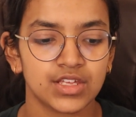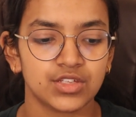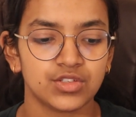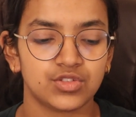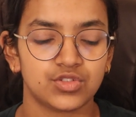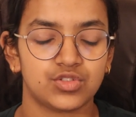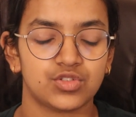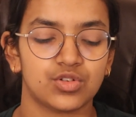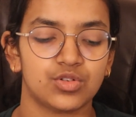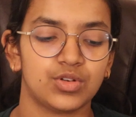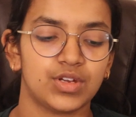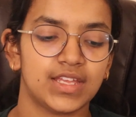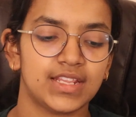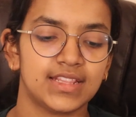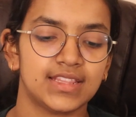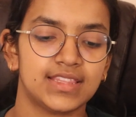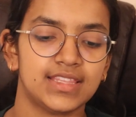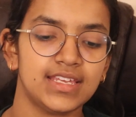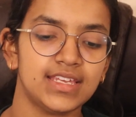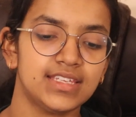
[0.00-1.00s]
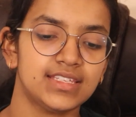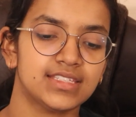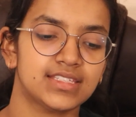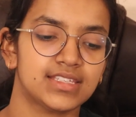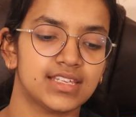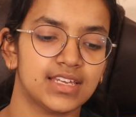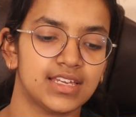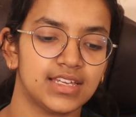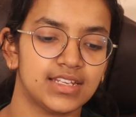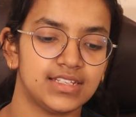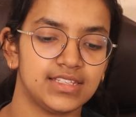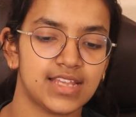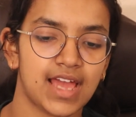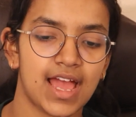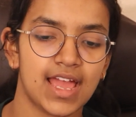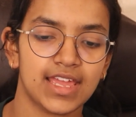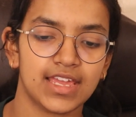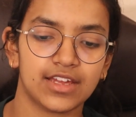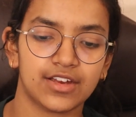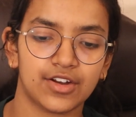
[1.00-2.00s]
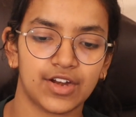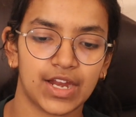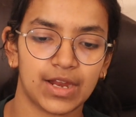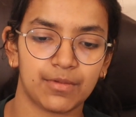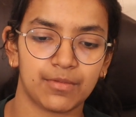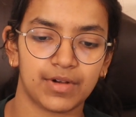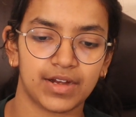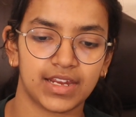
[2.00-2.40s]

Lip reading: So in this diagram